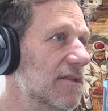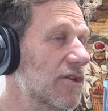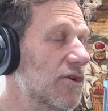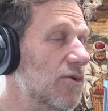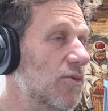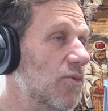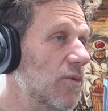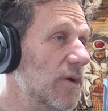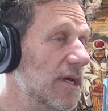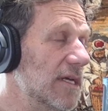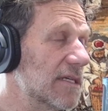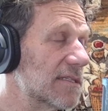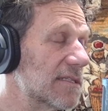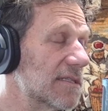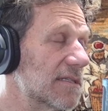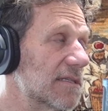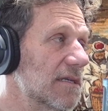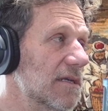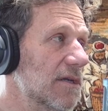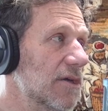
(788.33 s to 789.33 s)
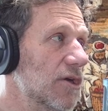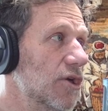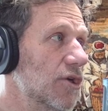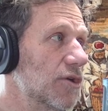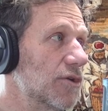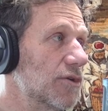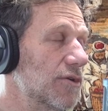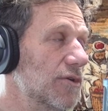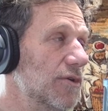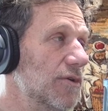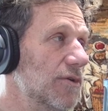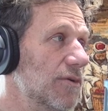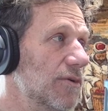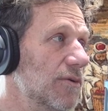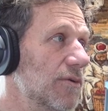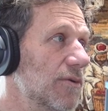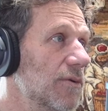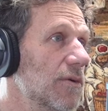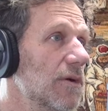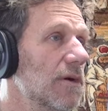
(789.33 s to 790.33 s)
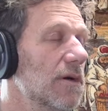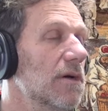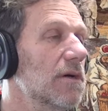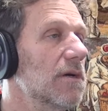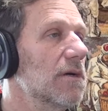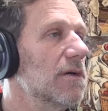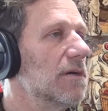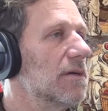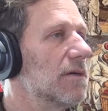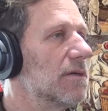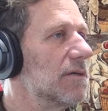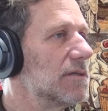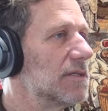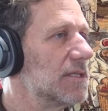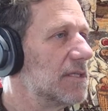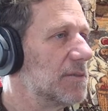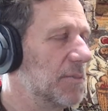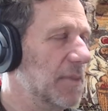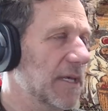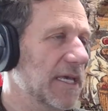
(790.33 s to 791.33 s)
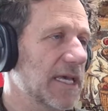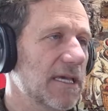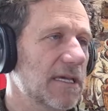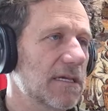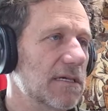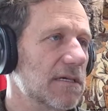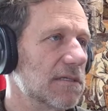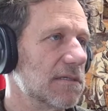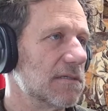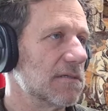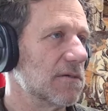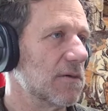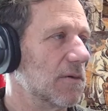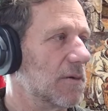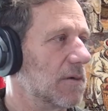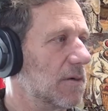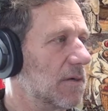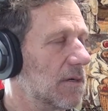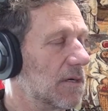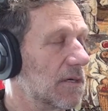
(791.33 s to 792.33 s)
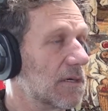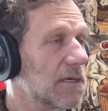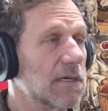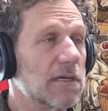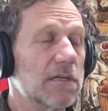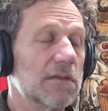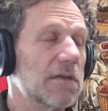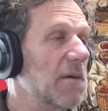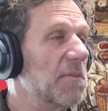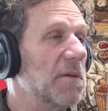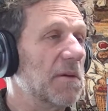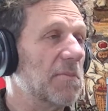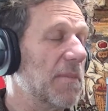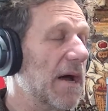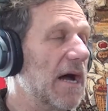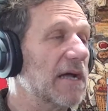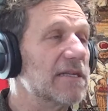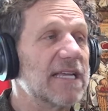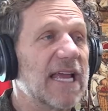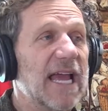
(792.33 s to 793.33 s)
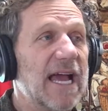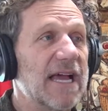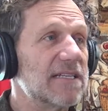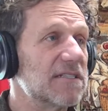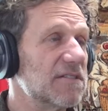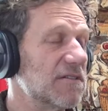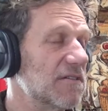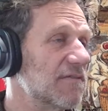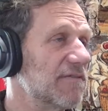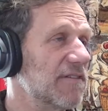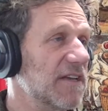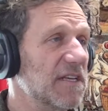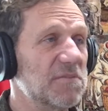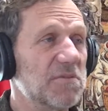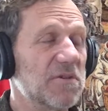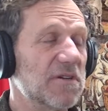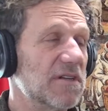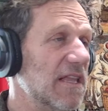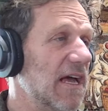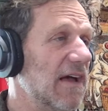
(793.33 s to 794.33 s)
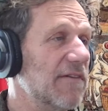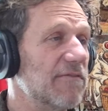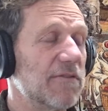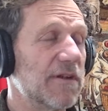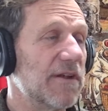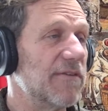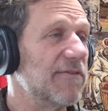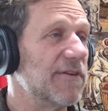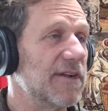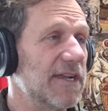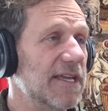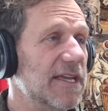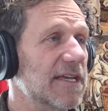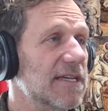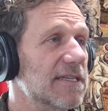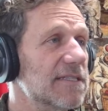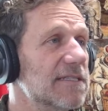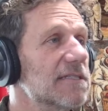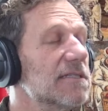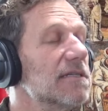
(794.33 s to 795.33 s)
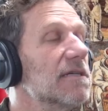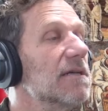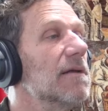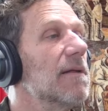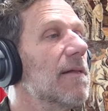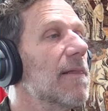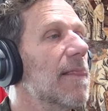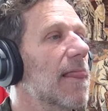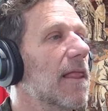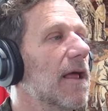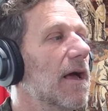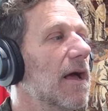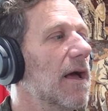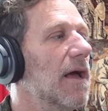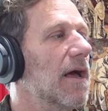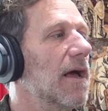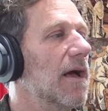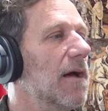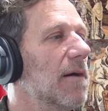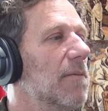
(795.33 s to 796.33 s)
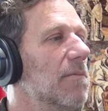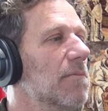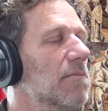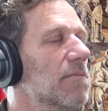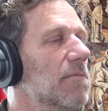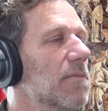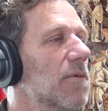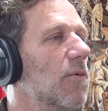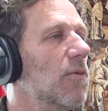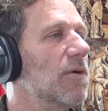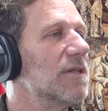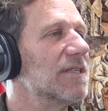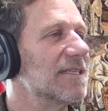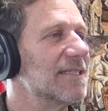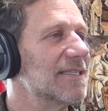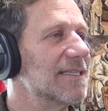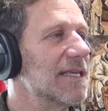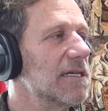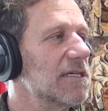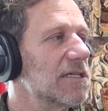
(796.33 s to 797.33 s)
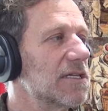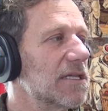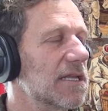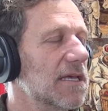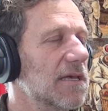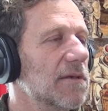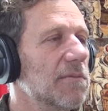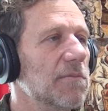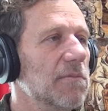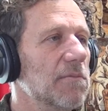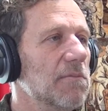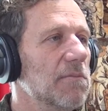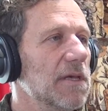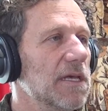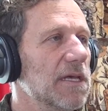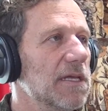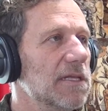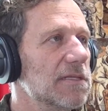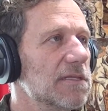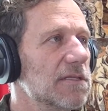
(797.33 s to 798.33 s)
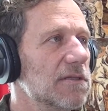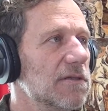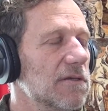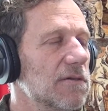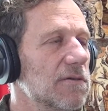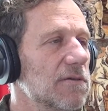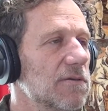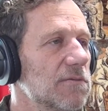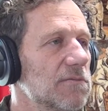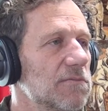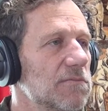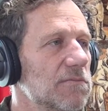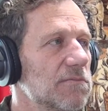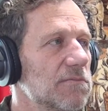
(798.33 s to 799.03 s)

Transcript: the risks to speak or come on podcast or Facebook Live, whatever it is, which essentially means to,